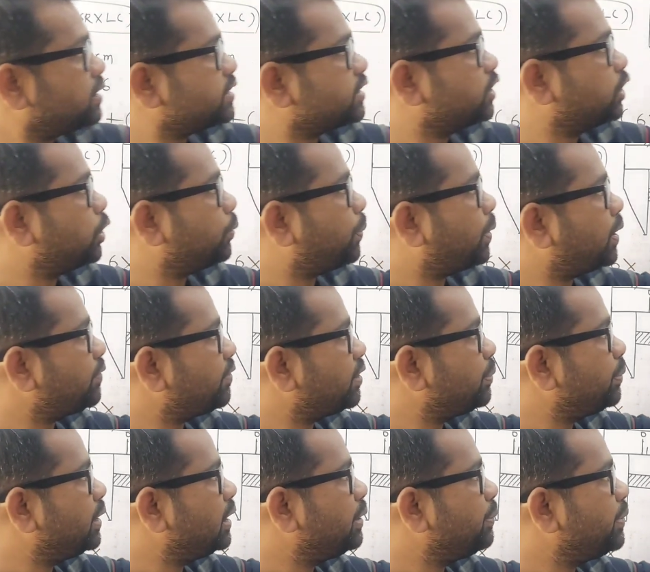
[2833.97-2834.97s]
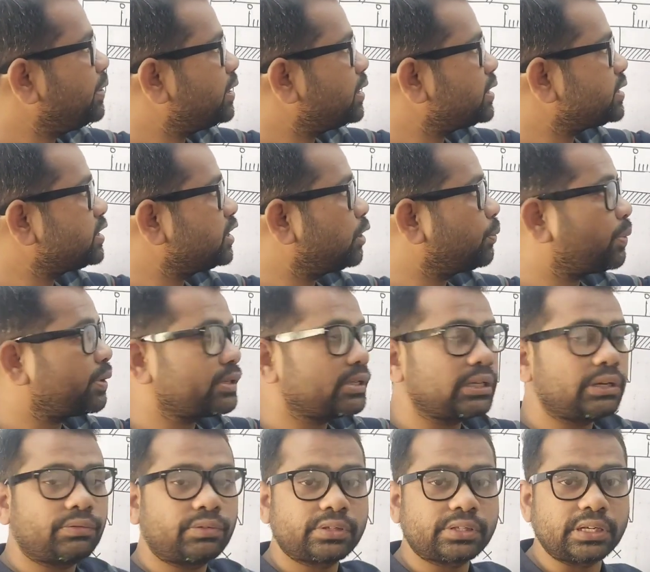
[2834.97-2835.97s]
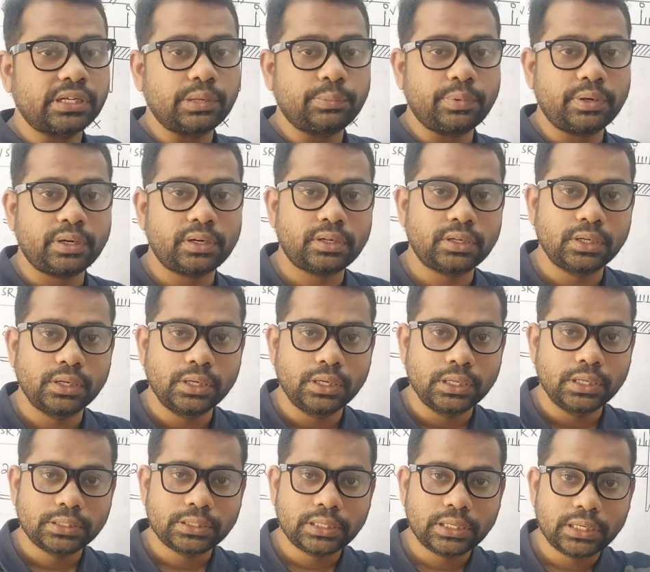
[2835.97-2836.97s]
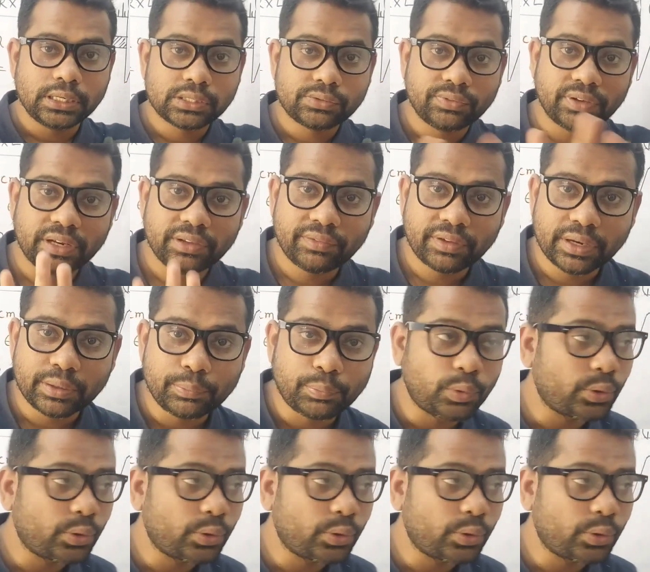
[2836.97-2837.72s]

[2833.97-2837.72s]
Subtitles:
a 0.1 millimeter, 0.01 centimeter. Children, it's very, very